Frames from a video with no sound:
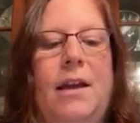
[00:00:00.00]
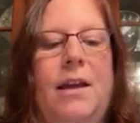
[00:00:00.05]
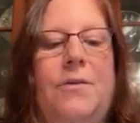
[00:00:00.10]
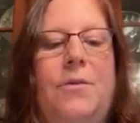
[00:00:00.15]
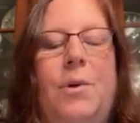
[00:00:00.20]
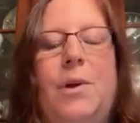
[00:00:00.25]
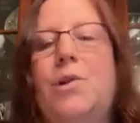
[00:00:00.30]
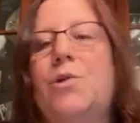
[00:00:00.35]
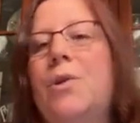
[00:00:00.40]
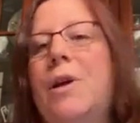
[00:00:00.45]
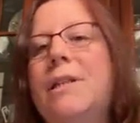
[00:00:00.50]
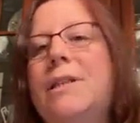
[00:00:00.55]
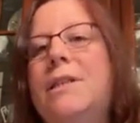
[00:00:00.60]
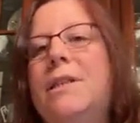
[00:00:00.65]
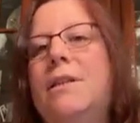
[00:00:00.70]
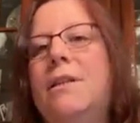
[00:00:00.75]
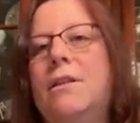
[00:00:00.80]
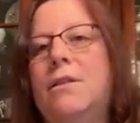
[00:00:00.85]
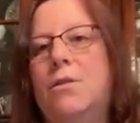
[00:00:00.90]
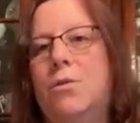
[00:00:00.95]
If we trust
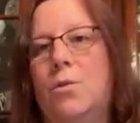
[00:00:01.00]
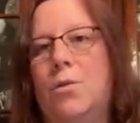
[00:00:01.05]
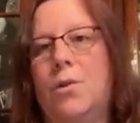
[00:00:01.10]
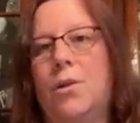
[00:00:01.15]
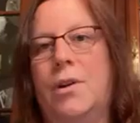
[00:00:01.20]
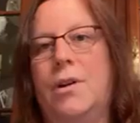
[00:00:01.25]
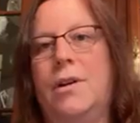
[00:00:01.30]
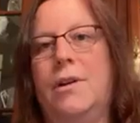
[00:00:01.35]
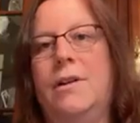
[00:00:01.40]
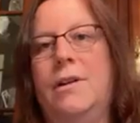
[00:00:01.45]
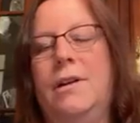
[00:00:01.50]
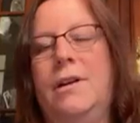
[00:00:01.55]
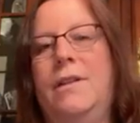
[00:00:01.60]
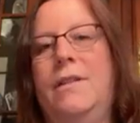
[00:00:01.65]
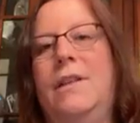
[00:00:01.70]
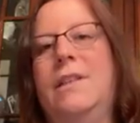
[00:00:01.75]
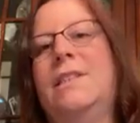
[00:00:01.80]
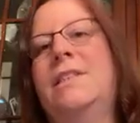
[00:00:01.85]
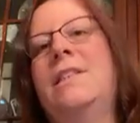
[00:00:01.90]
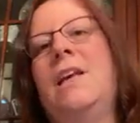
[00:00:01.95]
in the Lord,
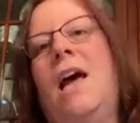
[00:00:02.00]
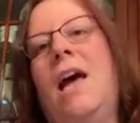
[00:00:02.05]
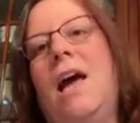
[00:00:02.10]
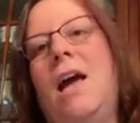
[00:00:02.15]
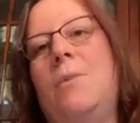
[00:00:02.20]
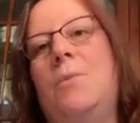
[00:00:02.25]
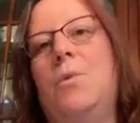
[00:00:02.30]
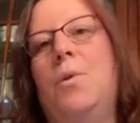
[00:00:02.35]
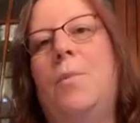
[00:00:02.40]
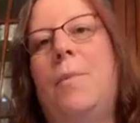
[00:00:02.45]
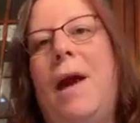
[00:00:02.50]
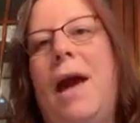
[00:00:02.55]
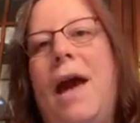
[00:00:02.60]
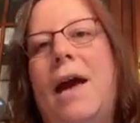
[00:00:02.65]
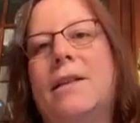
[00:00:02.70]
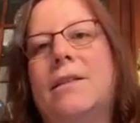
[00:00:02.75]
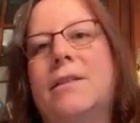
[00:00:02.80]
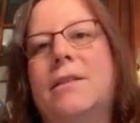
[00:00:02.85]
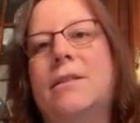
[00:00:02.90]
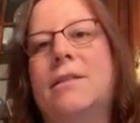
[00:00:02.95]
this time will
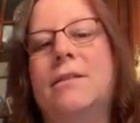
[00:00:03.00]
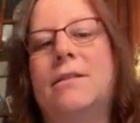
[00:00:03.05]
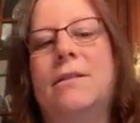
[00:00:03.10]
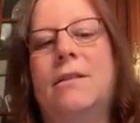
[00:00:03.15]
pass,